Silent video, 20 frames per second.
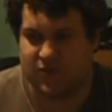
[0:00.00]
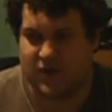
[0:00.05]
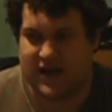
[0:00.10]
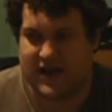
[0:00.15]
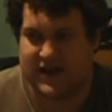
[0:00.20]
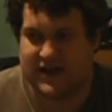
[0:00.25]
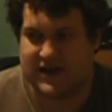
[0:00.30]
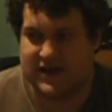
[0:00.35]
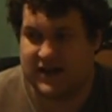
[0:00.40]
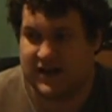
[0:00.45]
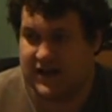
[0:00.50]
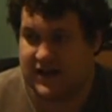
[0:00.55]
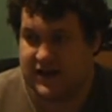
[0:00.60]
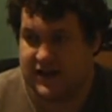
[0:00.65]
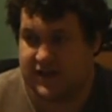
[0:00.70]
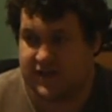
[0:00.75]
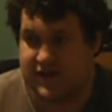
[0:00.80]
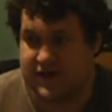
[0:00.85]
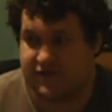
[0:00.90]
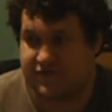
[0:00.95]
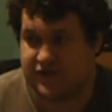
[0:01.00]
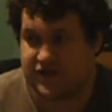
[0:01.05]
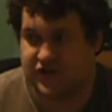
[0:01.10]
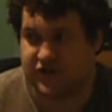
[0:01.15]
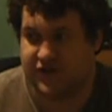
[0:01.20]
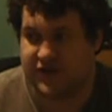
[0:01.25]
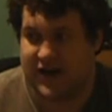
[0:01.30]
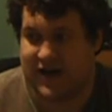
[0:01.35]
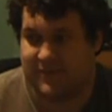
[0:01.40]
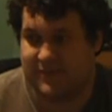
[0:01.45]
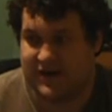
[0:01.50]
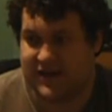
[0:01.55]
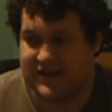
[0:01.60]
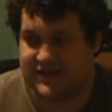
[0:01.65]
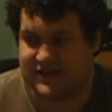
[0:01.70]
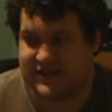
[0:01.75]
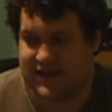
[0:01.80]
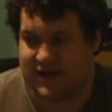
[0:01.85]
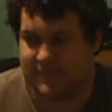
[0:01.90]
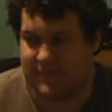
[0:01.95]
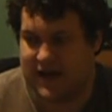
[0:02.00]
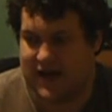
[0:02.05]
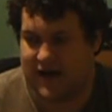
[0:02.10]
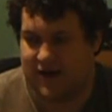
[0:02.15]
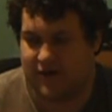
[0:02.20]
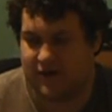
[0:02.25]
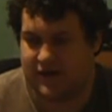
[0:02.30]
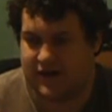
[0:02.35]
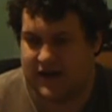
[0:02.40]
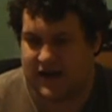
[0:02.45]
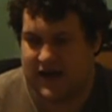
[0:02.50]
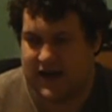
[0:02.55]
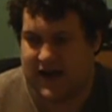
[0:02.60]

when the official nominees come out